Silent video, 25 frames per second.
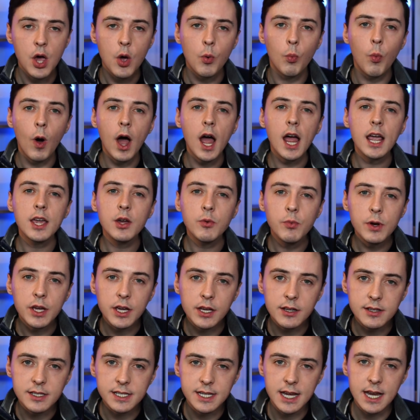Why are we
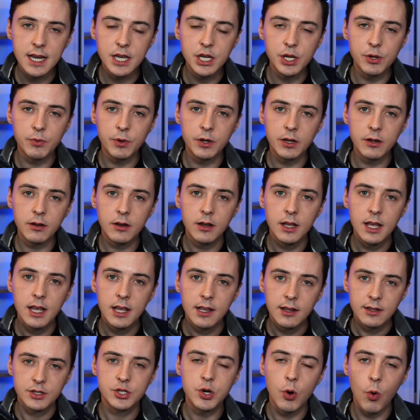continuing
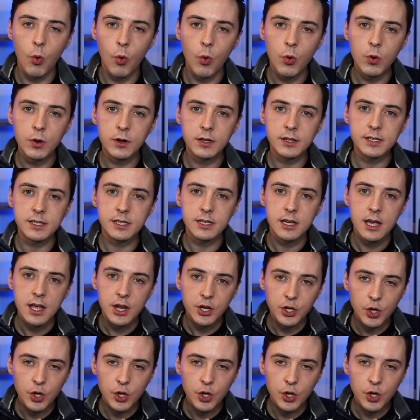talks,